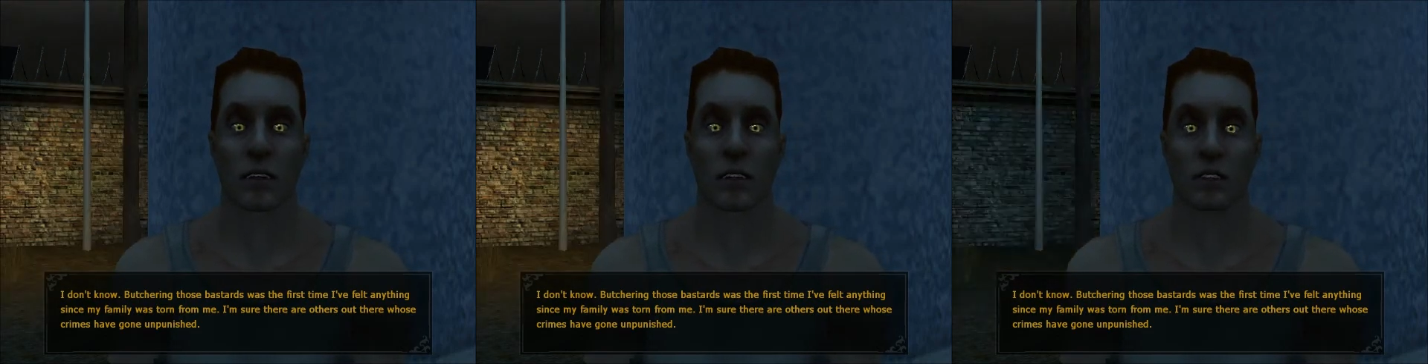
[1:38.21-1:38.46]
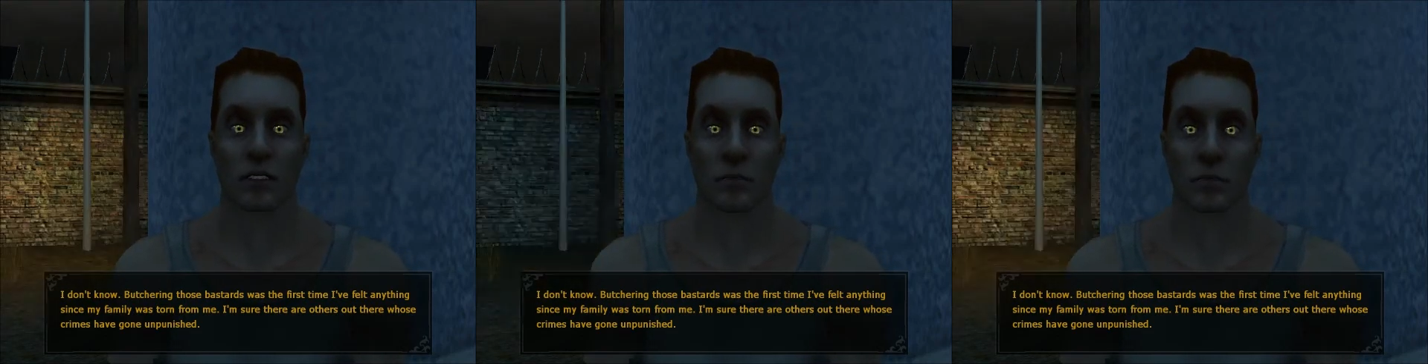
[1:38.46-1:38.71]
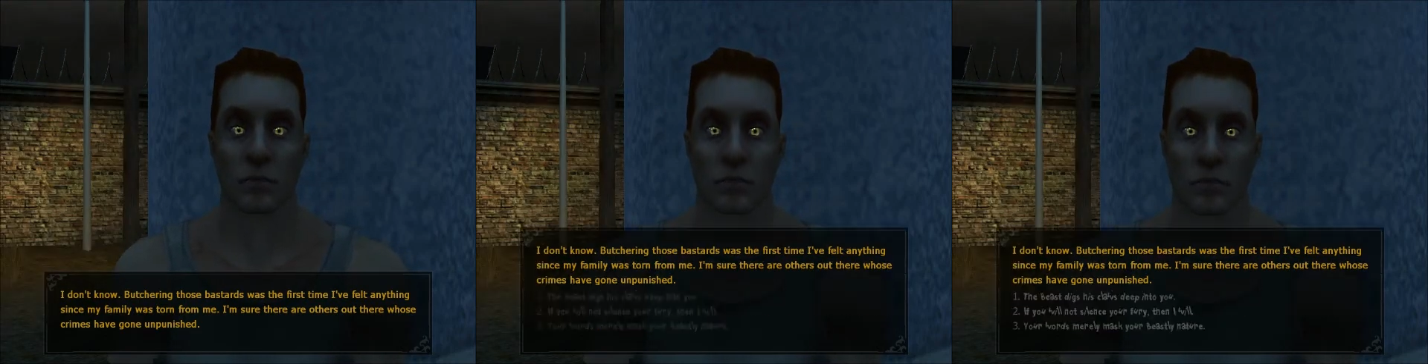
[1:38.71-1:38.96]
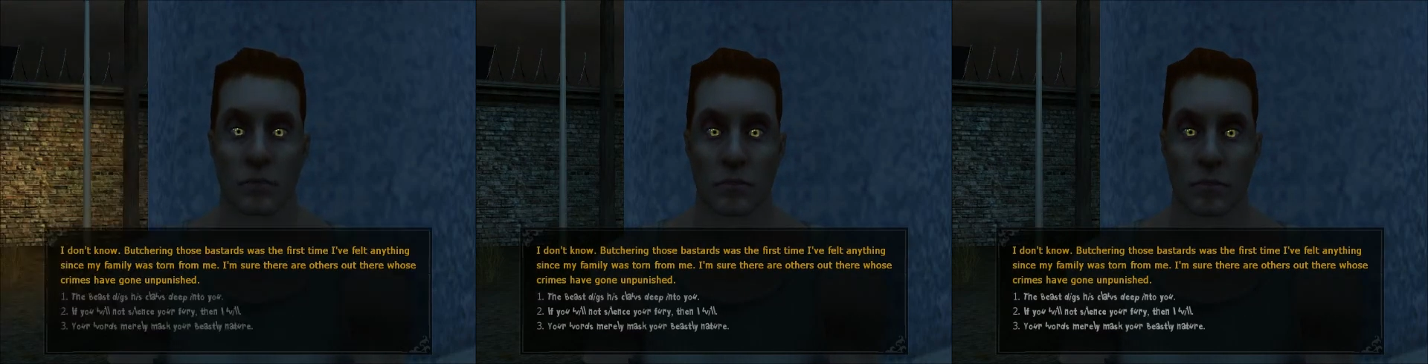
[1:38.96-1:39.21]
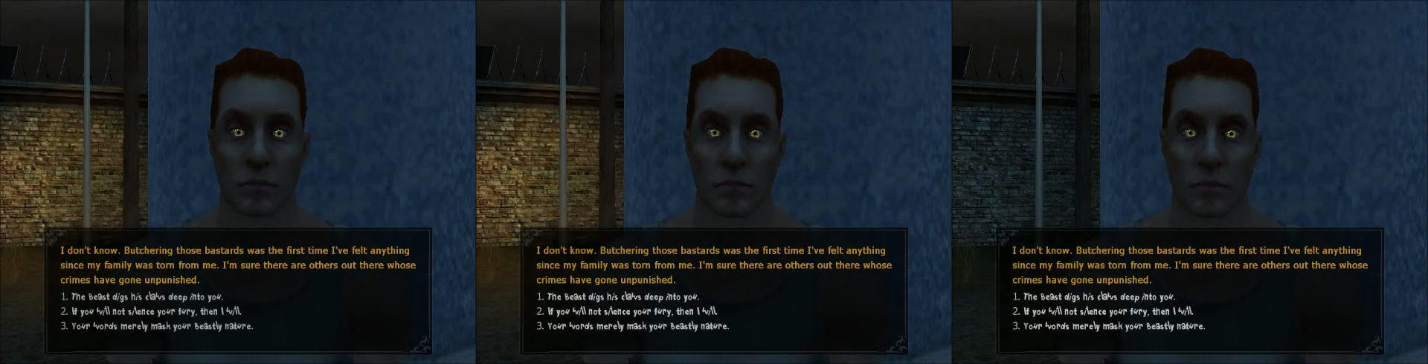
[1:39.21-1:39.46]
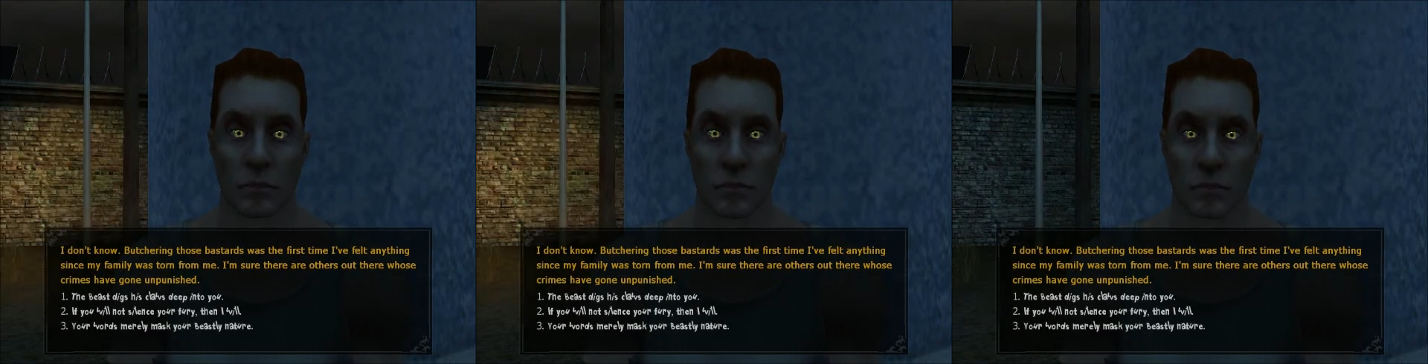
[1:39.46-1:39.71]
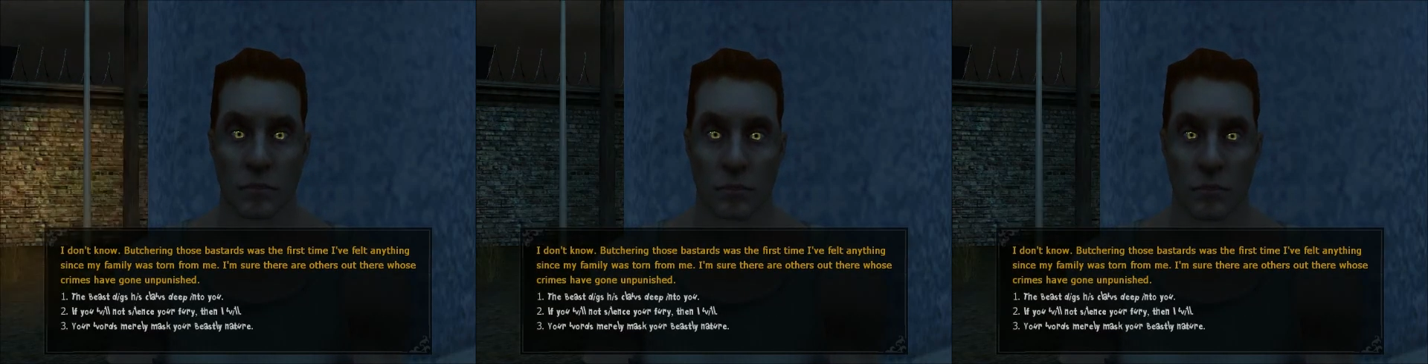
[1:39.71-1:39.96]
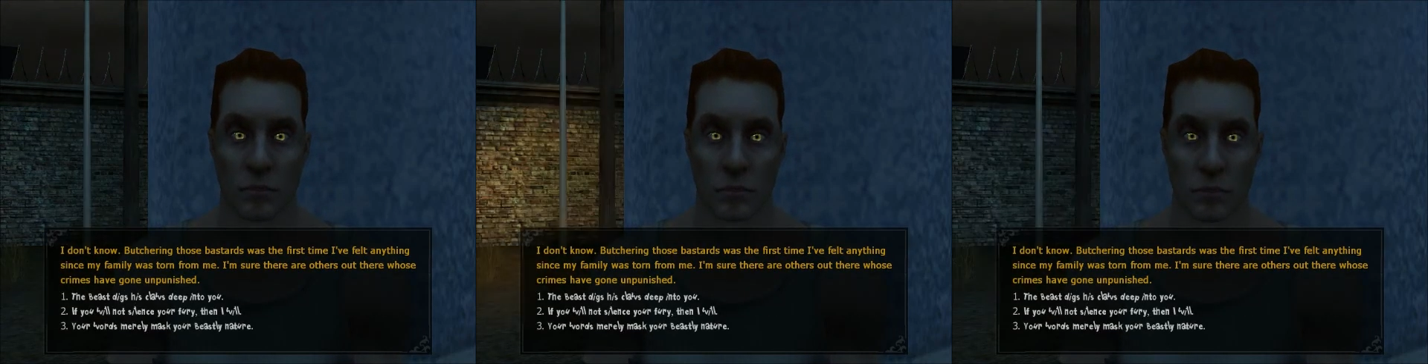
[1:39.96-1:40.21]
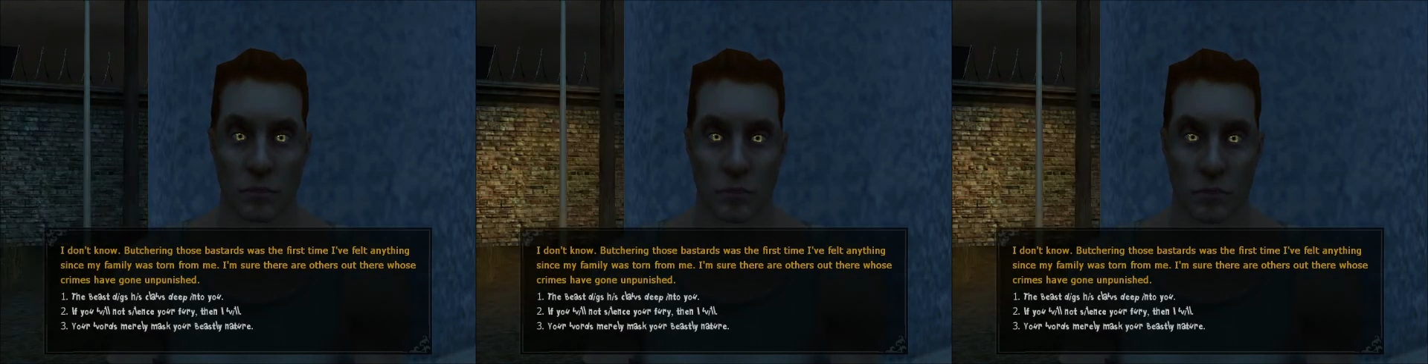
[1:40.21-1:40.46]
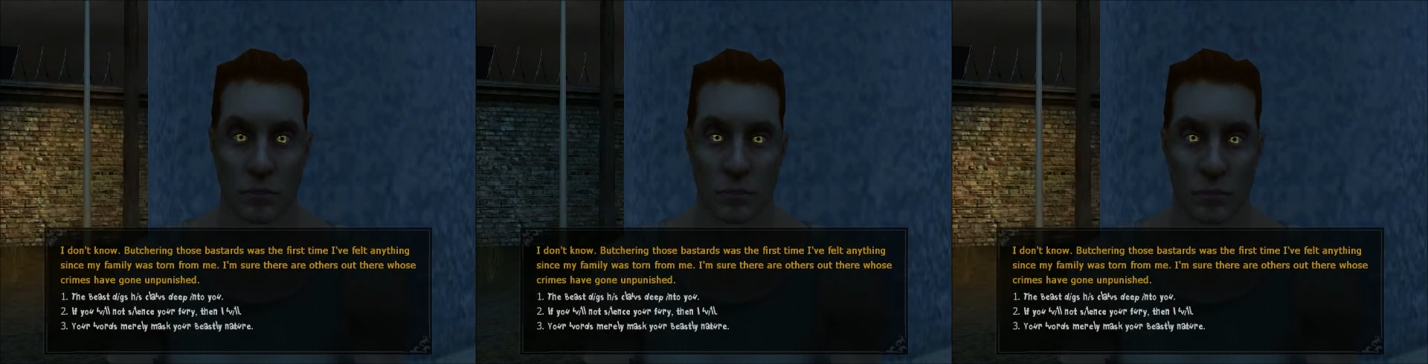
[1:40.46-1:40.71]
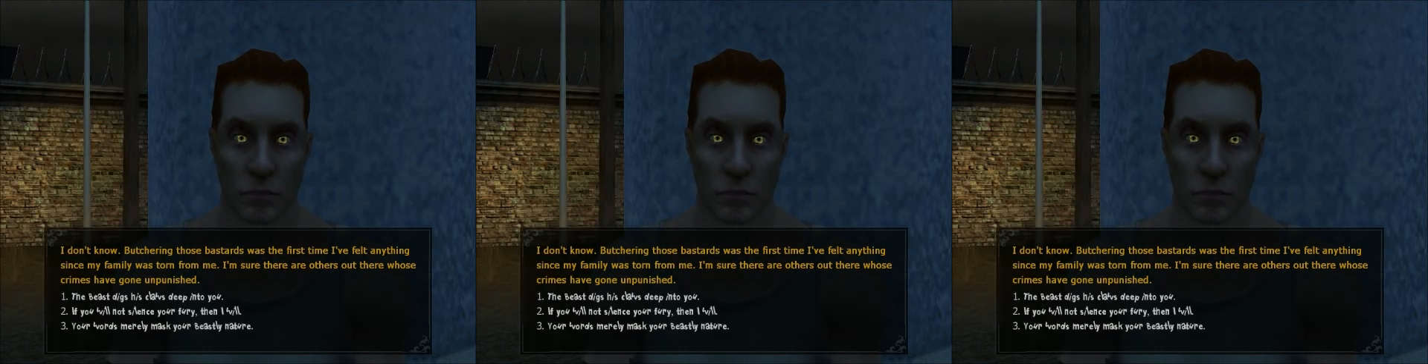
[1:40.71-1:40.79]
unpunished. Mm.